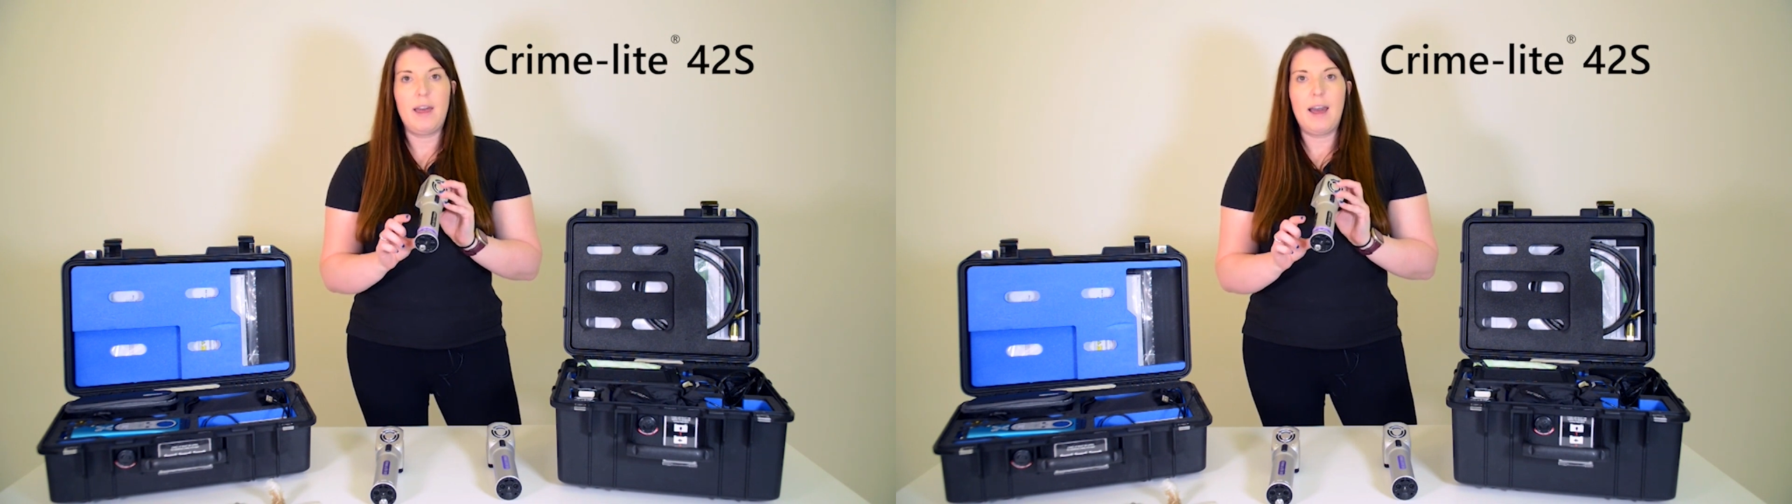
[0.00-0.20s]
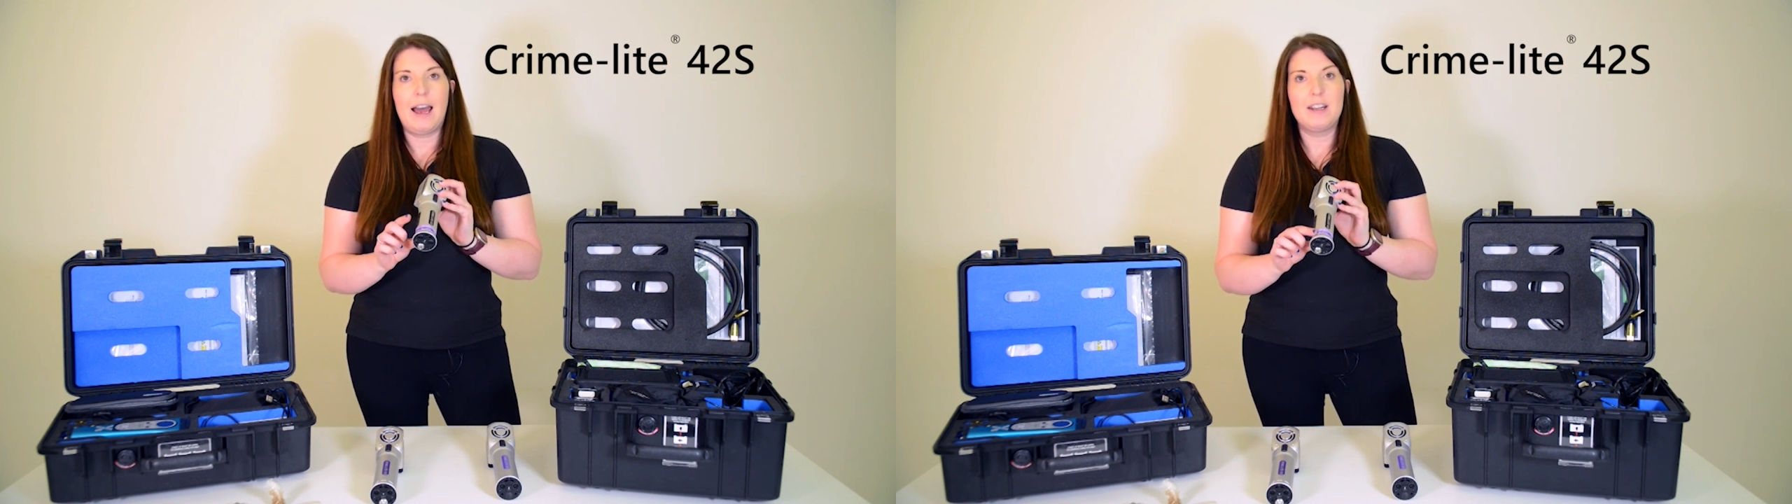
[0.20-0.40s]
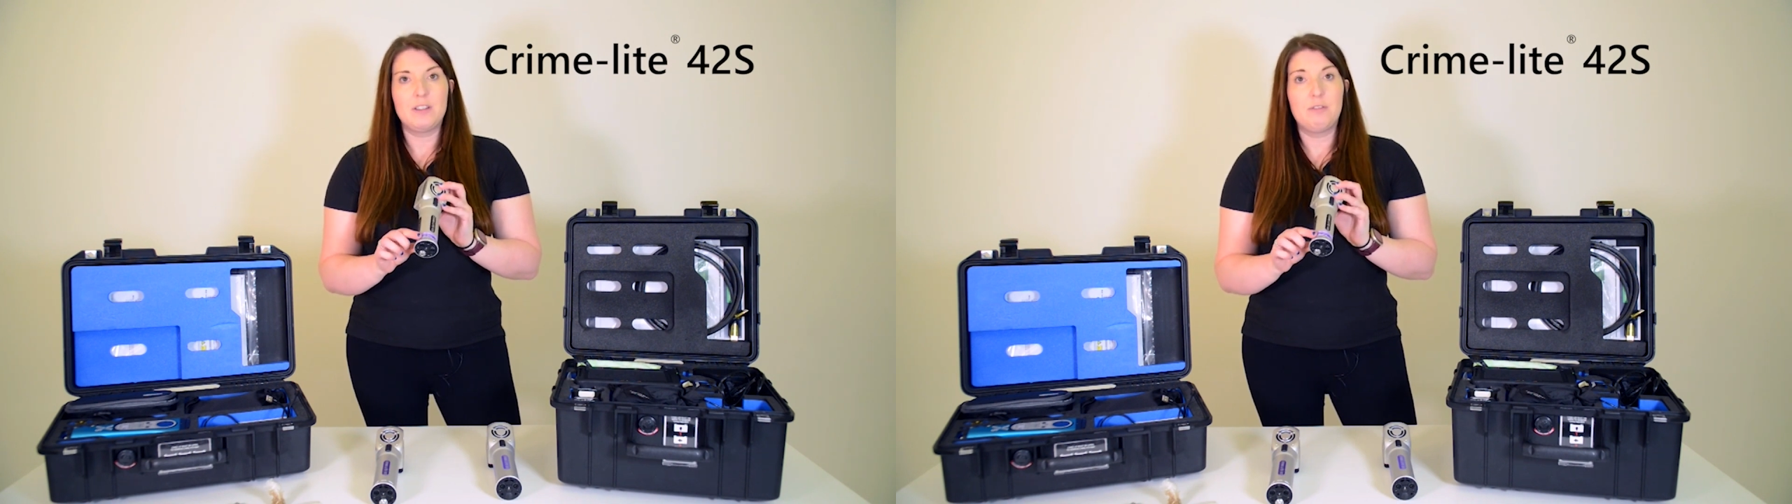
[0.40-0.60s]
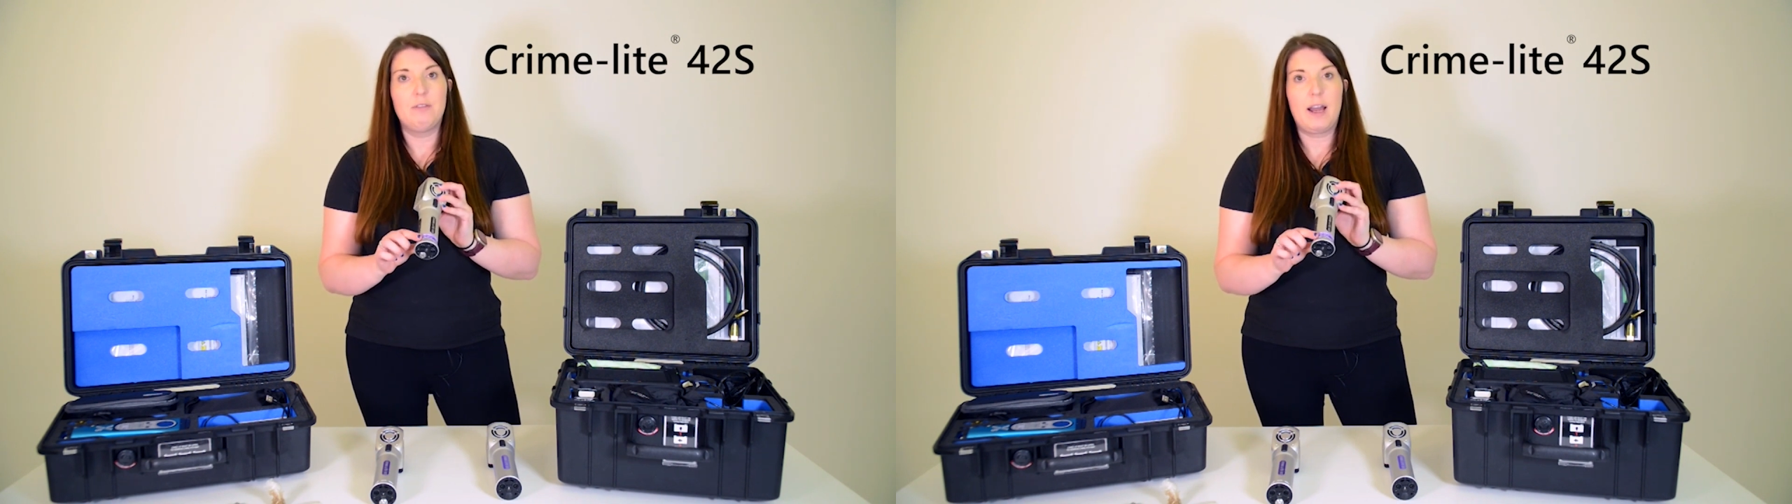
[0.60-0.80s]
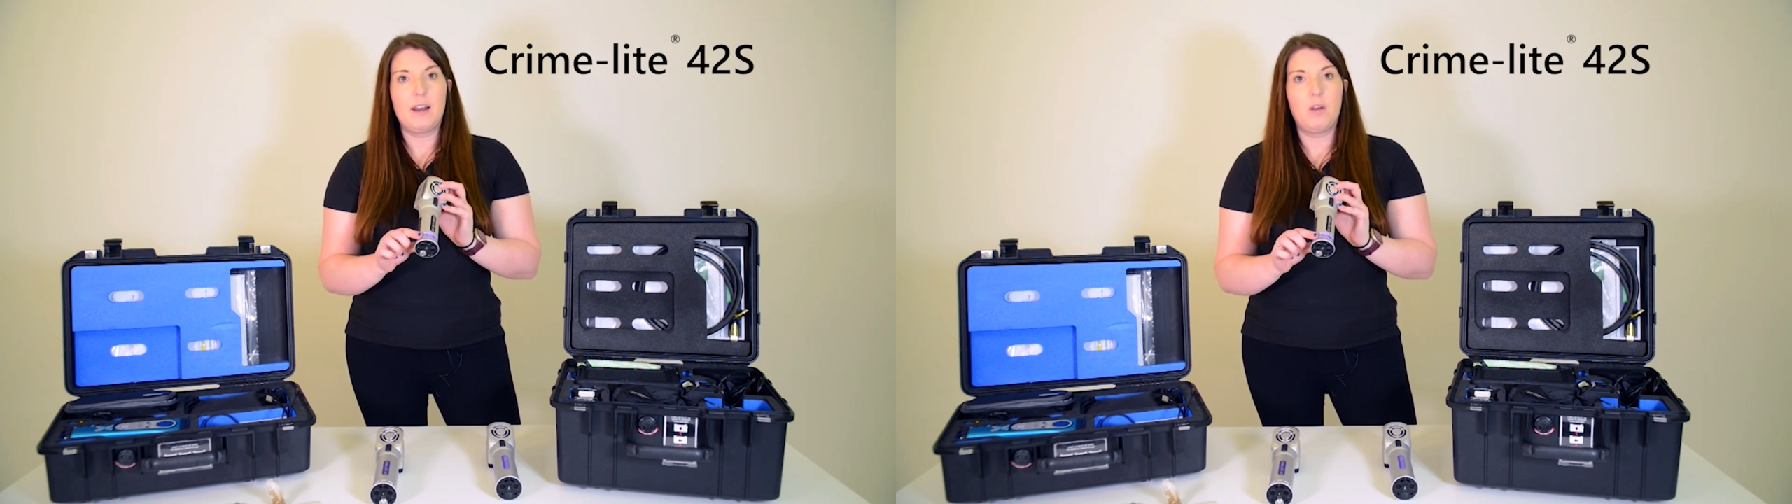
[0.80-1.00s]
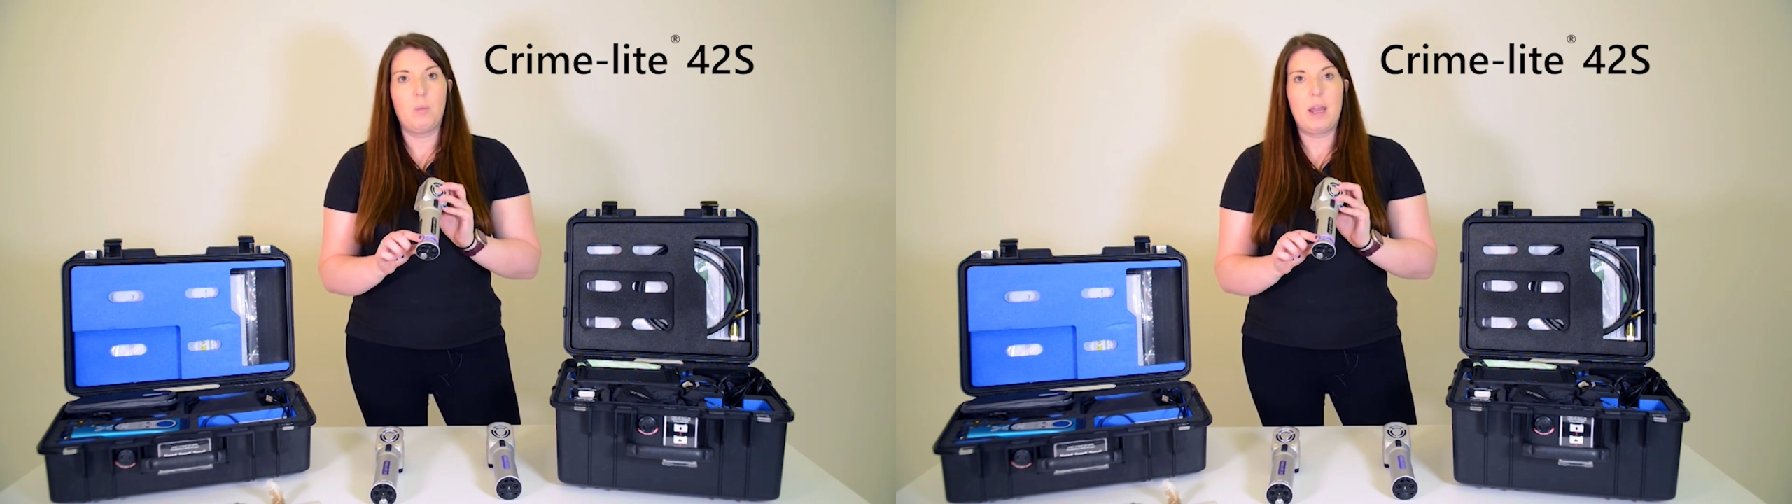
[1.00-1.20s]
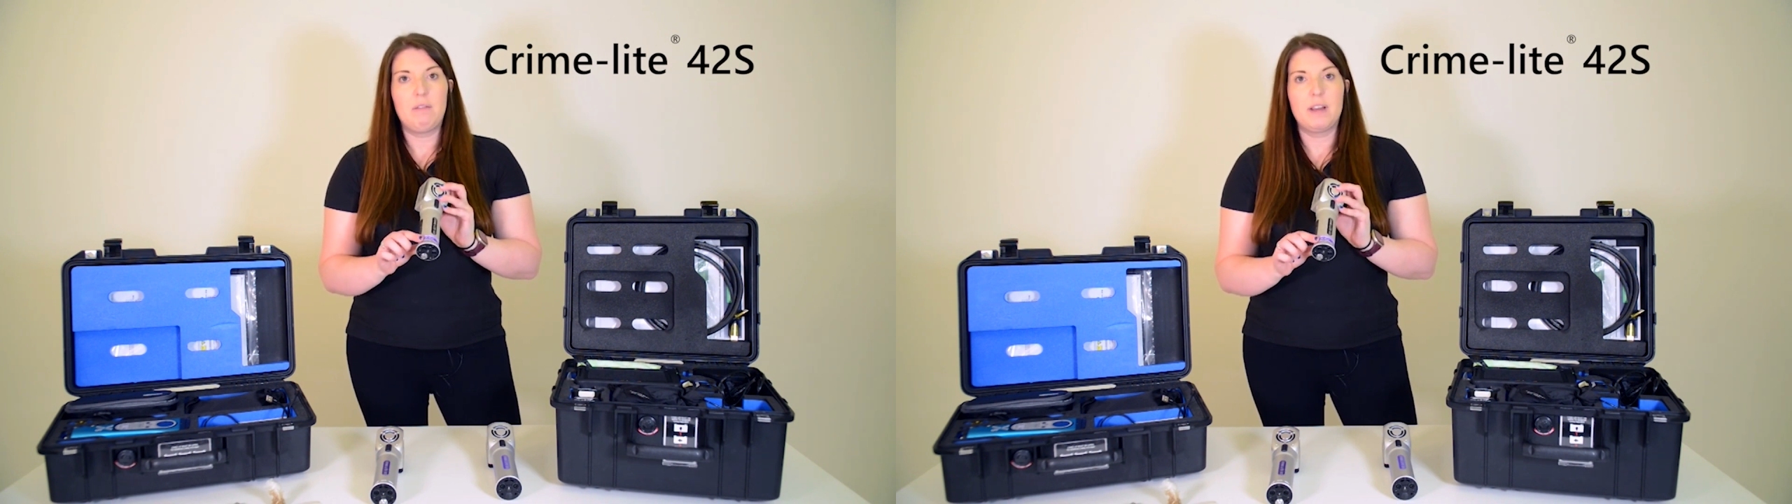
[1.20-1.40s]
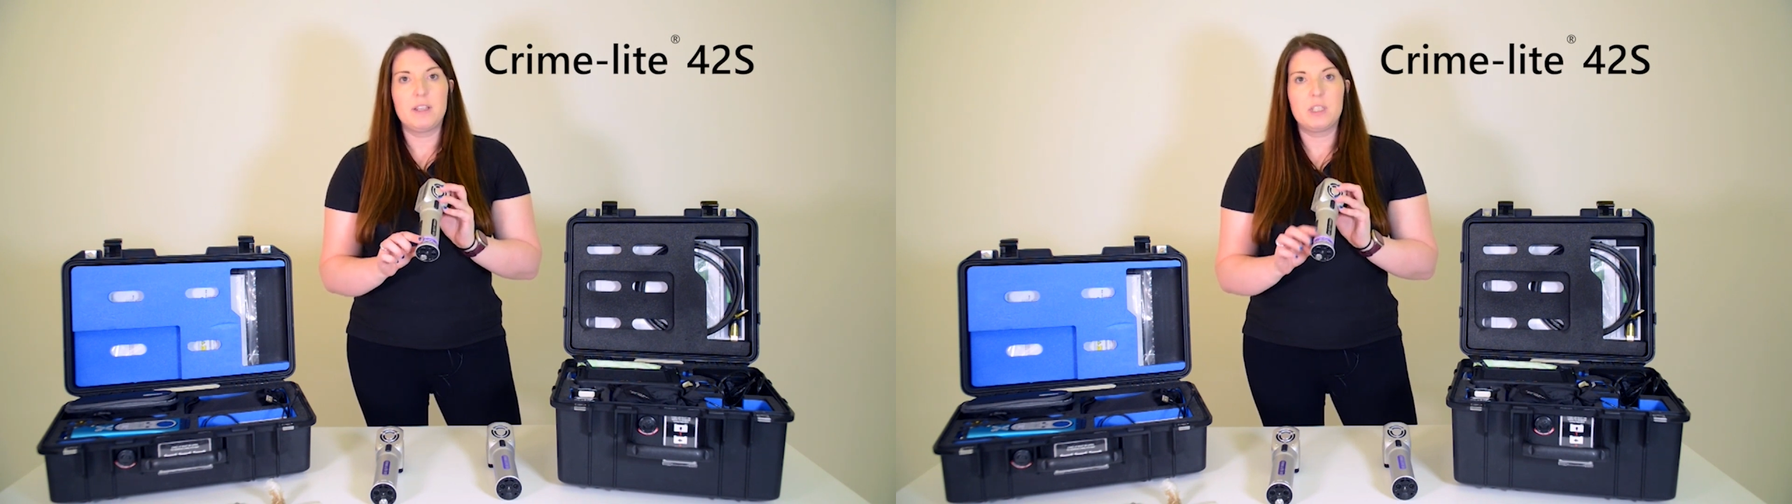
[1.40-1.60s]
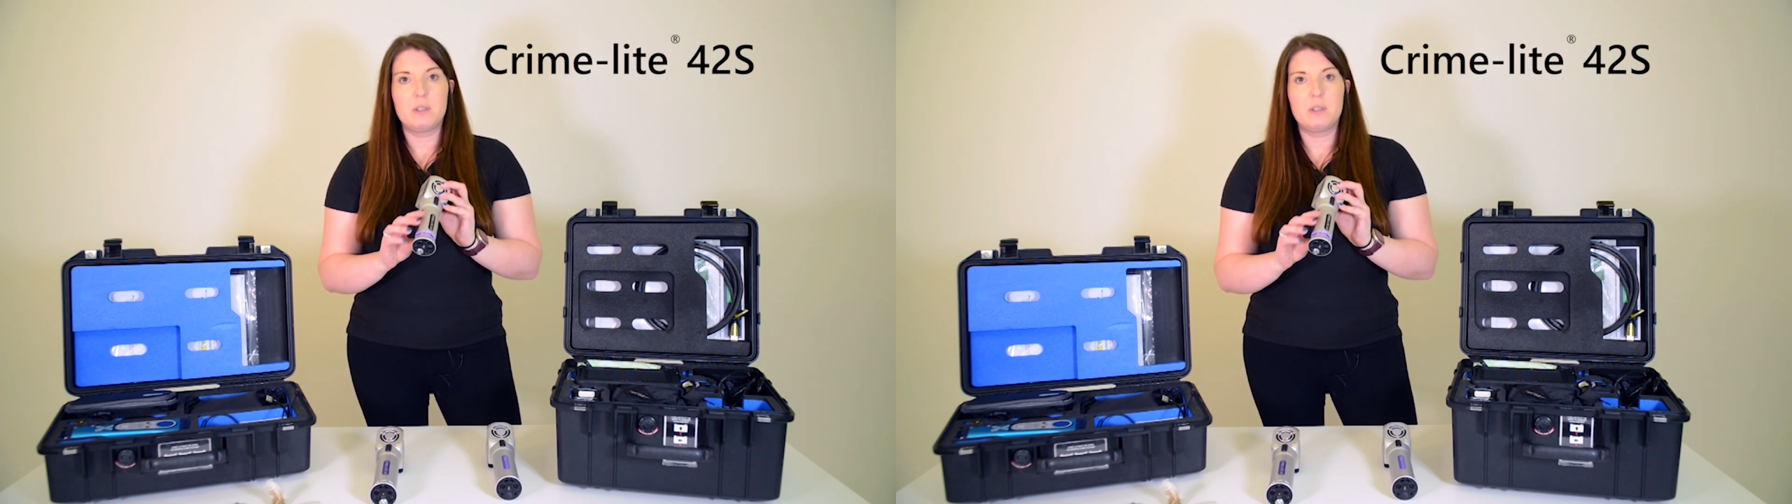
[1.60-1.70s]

and violet wavelengths,